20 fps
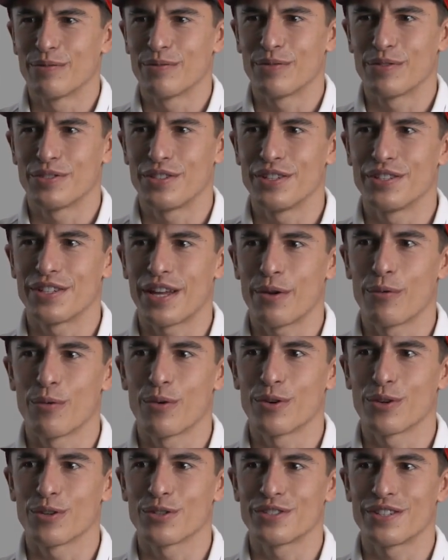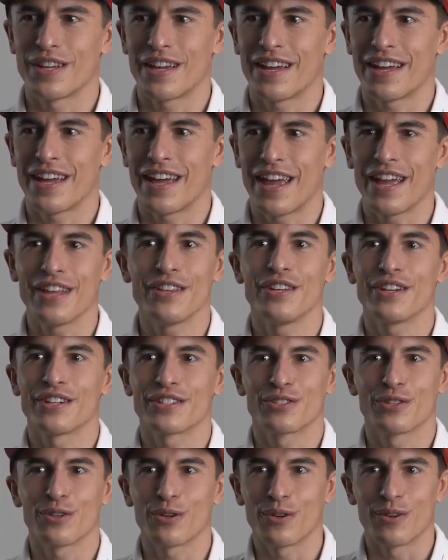since I was uh, eight
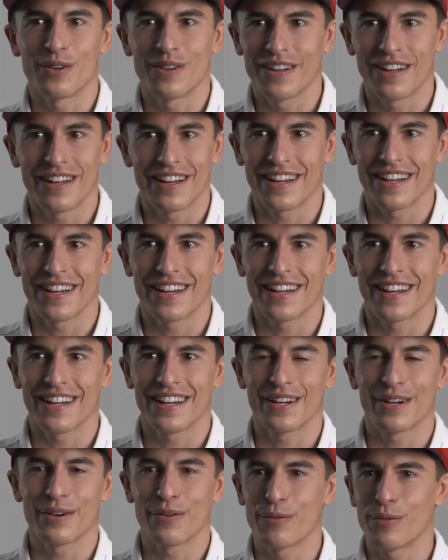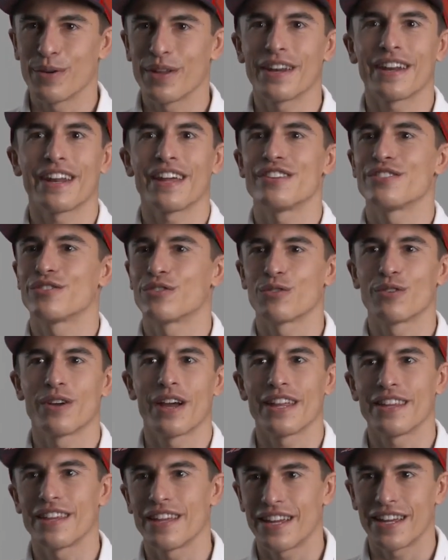years old, uh, we raced
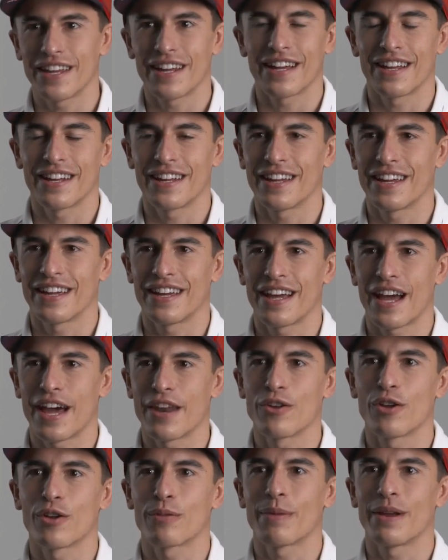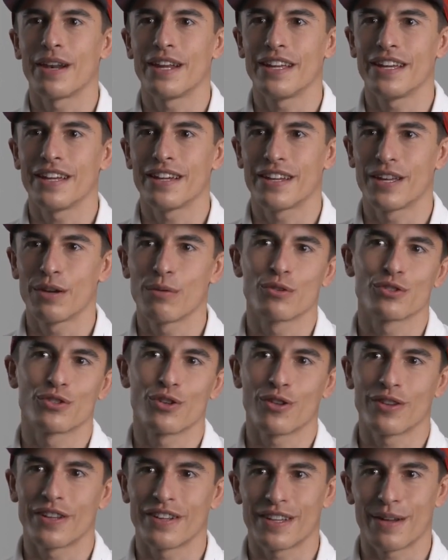together, and uh, and normally he was
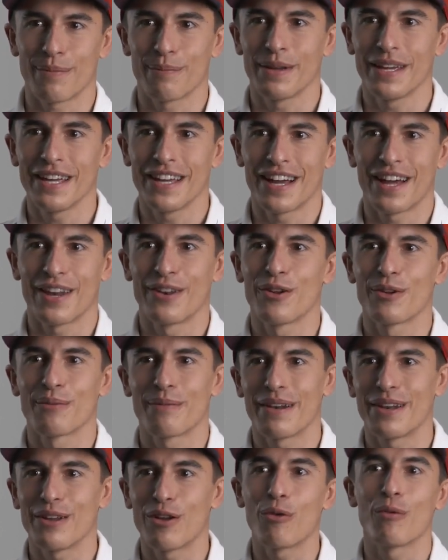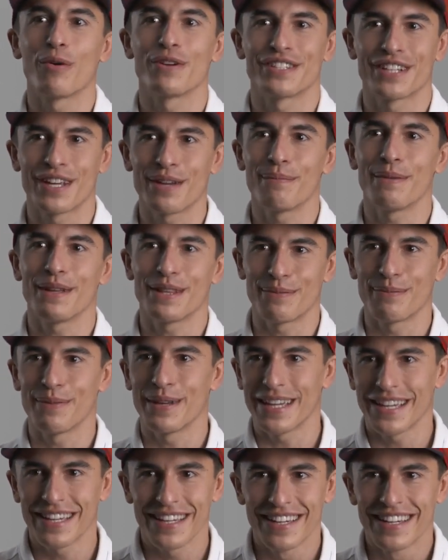older than me, and normally always he beat
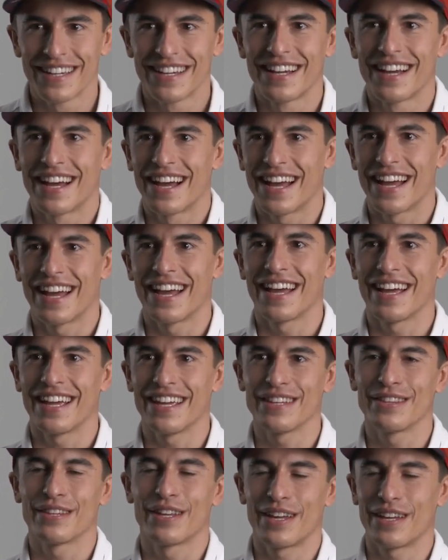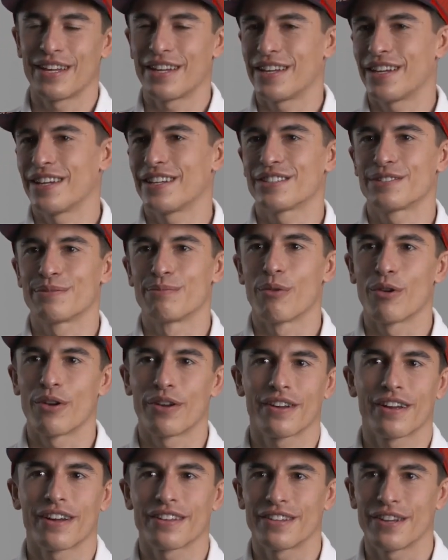me. Uh, in the
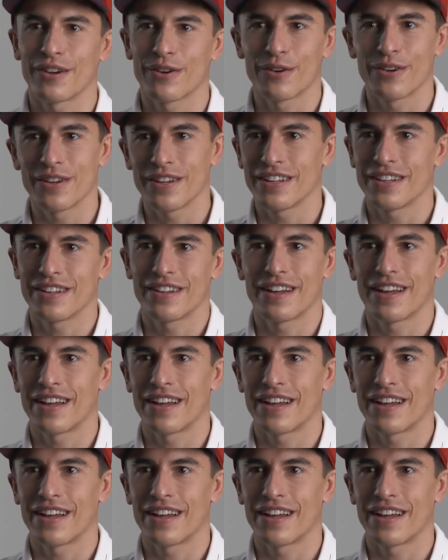smaller category,